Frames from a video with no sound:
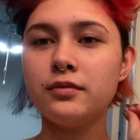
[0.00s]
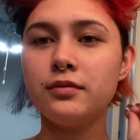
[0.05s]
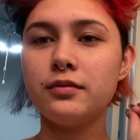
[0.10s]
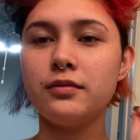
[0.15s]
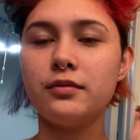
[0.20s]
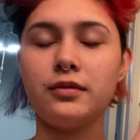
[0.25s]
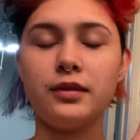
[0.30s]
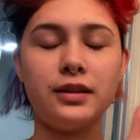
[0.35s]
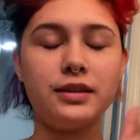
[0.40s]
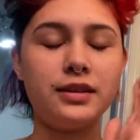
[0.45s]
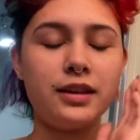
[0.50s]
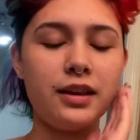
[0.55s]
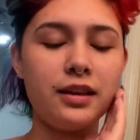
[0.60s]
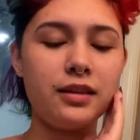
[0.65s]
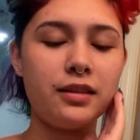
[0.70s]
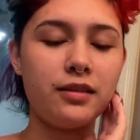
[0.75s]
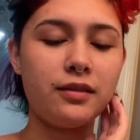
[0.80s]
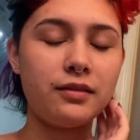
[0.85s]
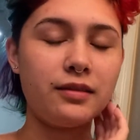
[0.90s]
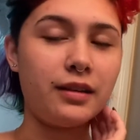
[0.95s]
This length
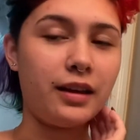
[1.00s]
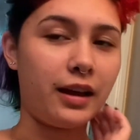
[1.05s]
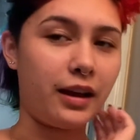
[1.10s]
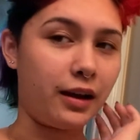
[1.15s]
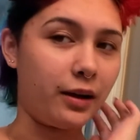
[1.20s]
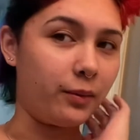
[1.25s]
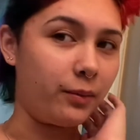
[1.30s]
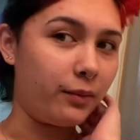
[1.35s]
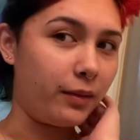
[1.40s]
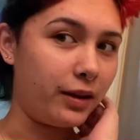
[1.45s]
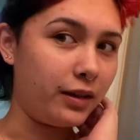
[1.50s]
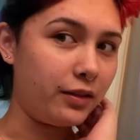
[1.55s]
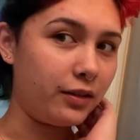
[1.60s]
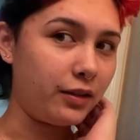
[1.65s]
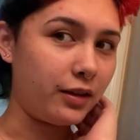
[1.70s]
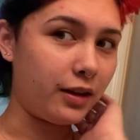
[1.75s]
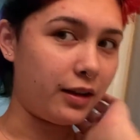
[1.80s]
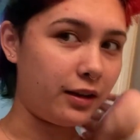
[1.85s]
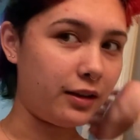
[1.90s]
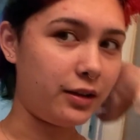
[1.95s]
hair might look
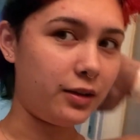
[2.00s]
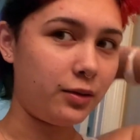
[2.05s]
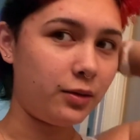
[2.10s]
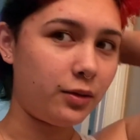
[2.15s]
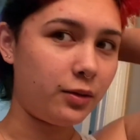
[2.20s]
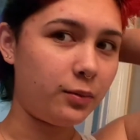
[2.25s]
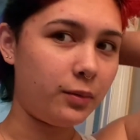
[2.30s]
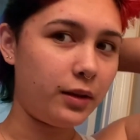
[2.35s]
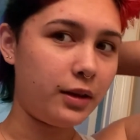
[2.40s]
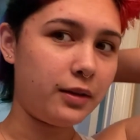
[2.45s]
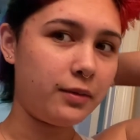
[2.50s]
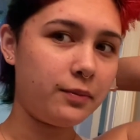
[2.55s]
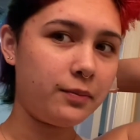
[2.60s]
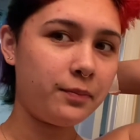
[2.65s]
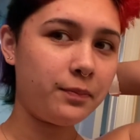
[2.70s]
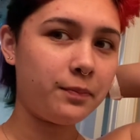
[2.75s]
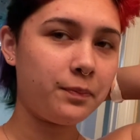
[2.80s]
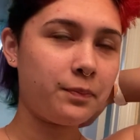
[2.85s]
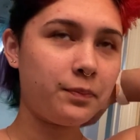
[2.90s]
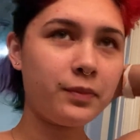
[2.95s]
kind of cute on me.
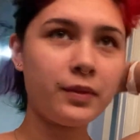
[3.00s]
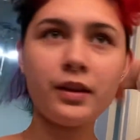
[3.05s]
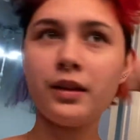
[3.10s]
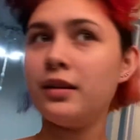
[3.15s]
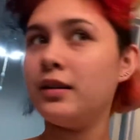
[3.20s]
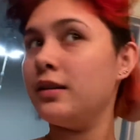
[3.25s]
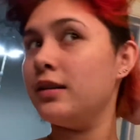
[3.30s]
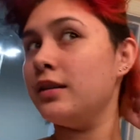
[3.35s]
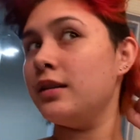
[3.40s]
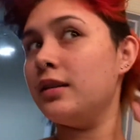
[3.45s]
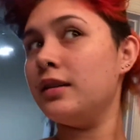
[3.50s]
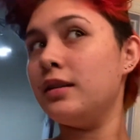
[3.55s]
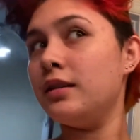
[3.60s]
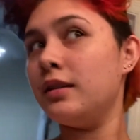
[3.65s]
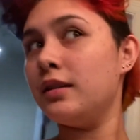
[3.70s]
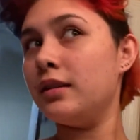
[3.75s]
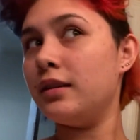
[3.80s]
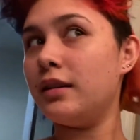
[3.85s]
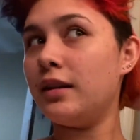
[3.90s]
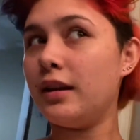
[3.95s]

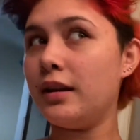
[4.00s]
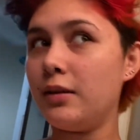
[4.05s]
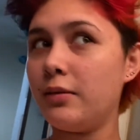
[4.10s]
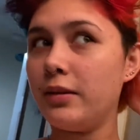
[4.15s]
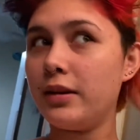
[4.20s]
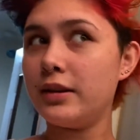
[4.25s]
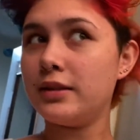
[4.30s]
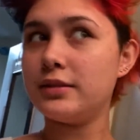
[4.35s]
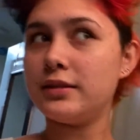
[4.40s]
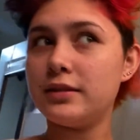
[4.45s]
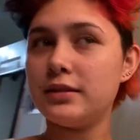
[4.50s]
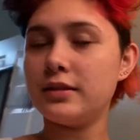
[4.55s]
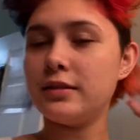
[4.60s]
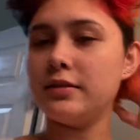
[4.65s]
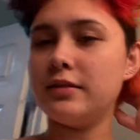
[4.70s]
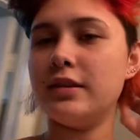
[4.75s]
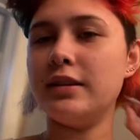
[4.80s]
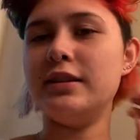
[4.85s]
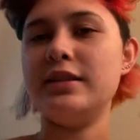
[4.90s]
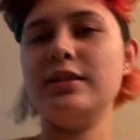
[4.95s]
Anyways,
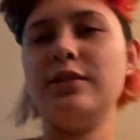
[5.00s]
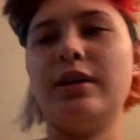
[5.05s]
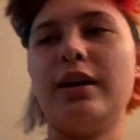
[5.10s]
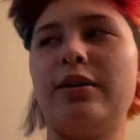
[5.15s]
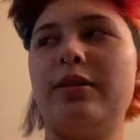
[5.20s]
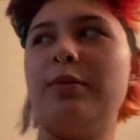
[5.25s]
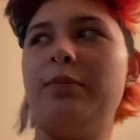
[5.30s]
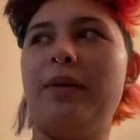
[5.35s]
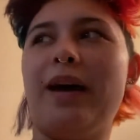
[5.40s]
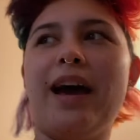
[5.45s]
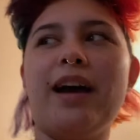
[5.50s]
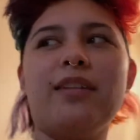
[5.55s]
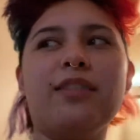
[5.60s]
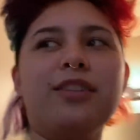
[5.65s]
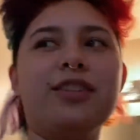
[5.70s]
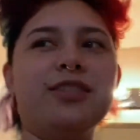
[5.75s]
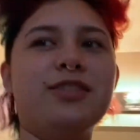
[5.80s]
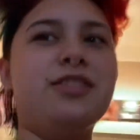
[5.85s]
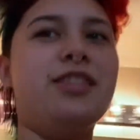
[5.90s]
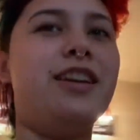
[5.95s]
let's see how the back
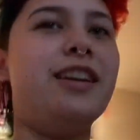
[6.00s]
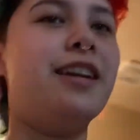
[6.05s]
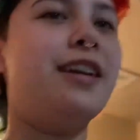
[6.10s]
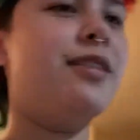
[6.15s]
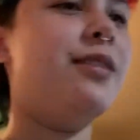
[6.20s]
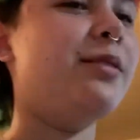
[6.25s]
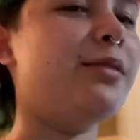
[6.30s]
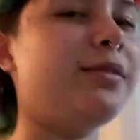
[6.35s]
looks right now.